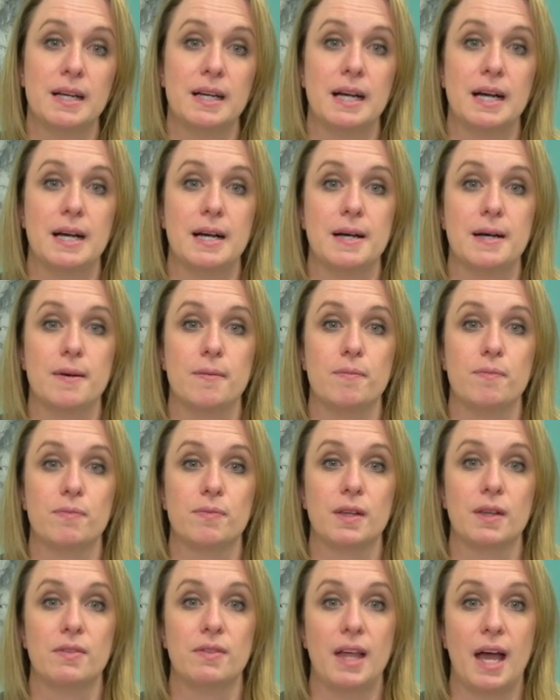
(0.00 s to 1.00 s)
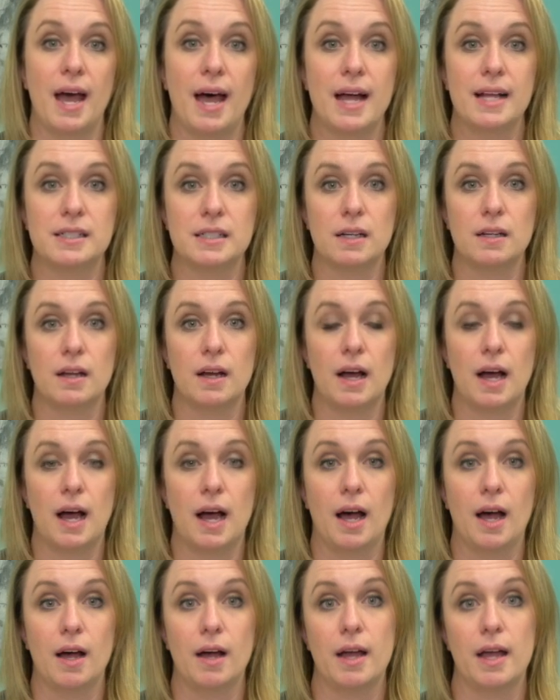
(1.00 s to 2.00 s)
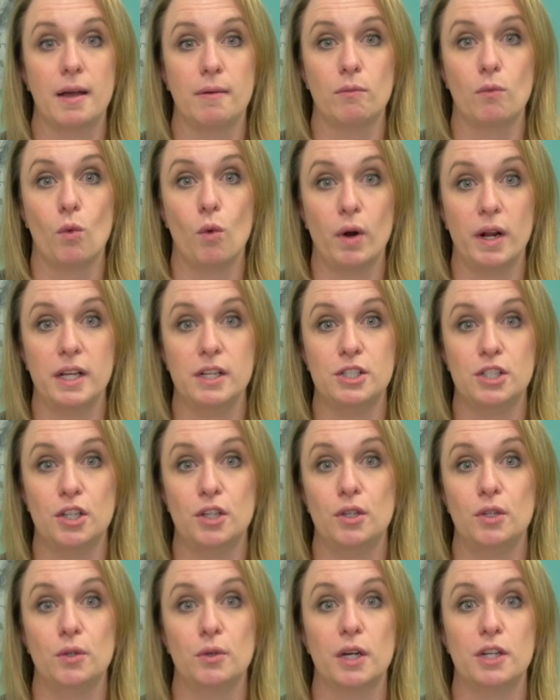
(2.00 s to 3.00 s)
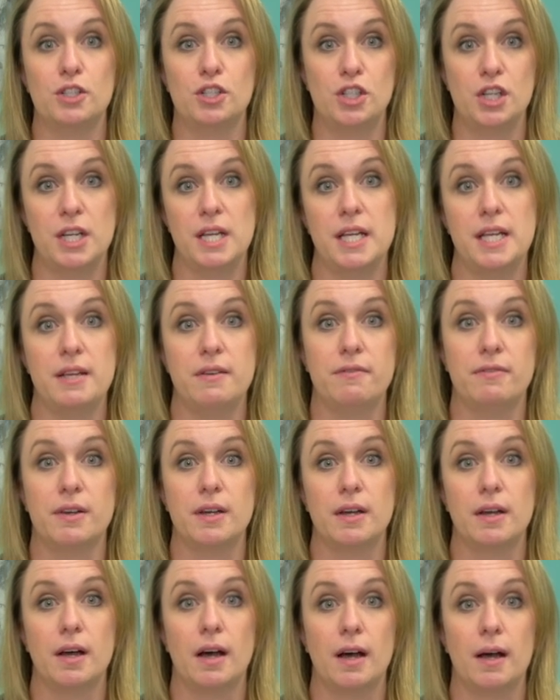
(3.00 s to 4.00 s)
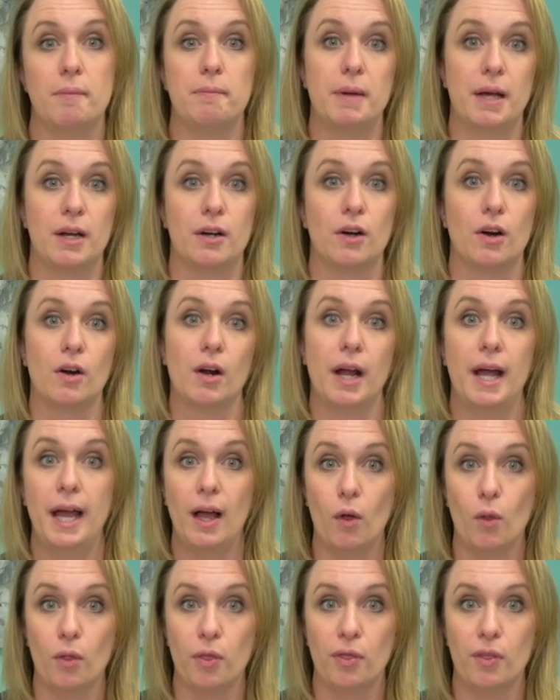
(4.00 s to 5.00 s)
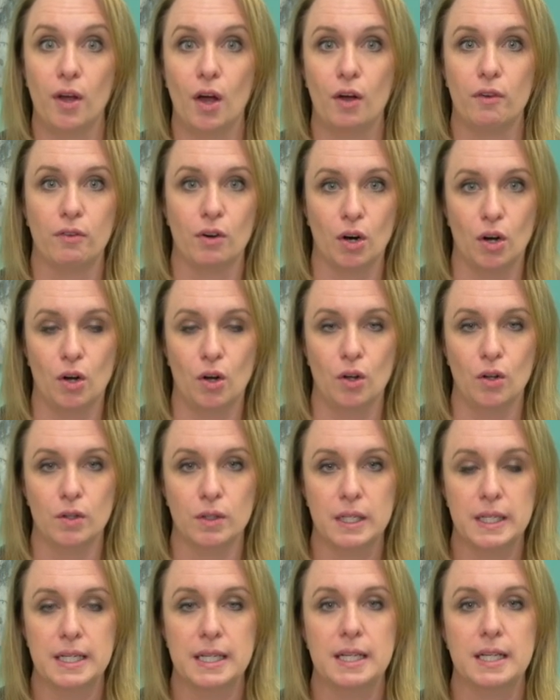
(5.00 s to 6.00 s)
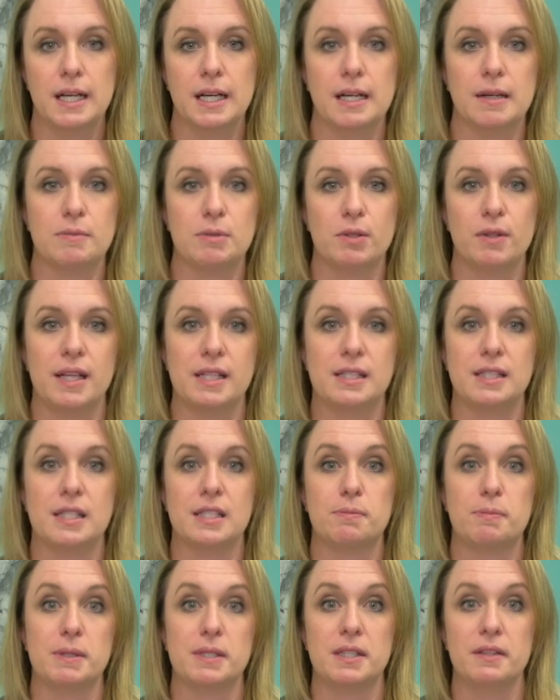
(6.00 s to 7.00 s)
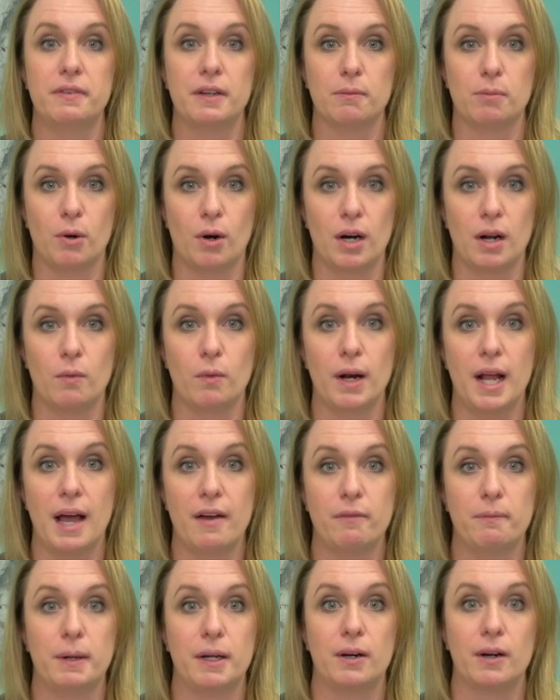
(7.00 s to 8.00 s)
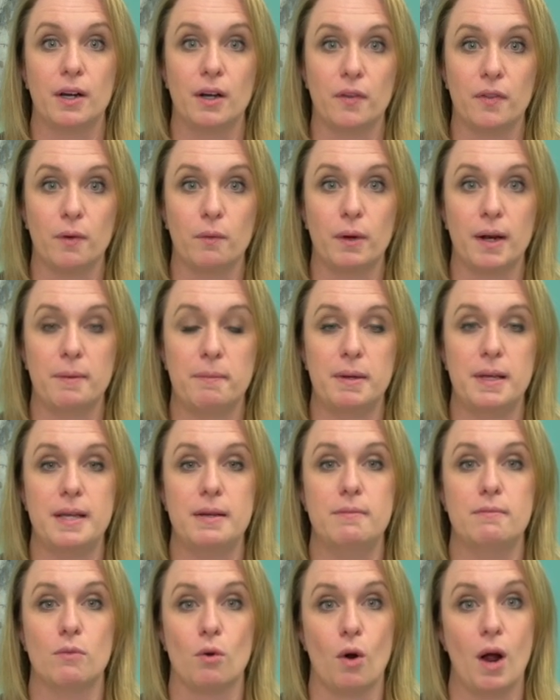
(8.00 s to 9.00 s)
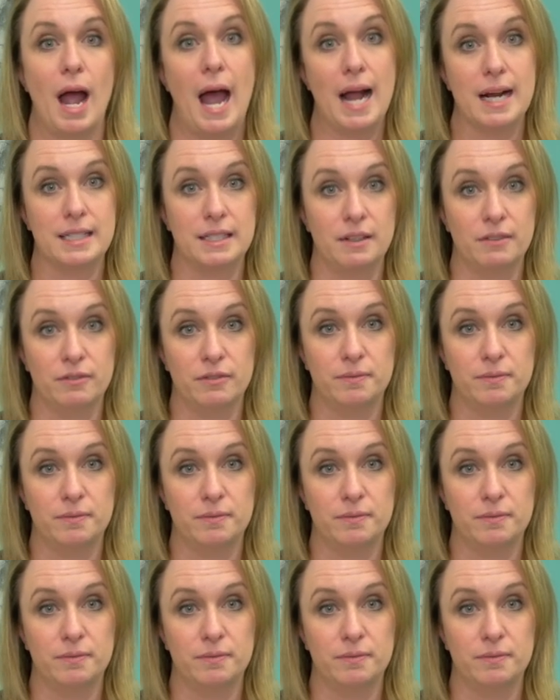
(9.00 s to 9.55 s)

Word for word: um, that I am wanting to achieve better health overall. Um, so that's the specific part. I want to have better health. I want to be more active.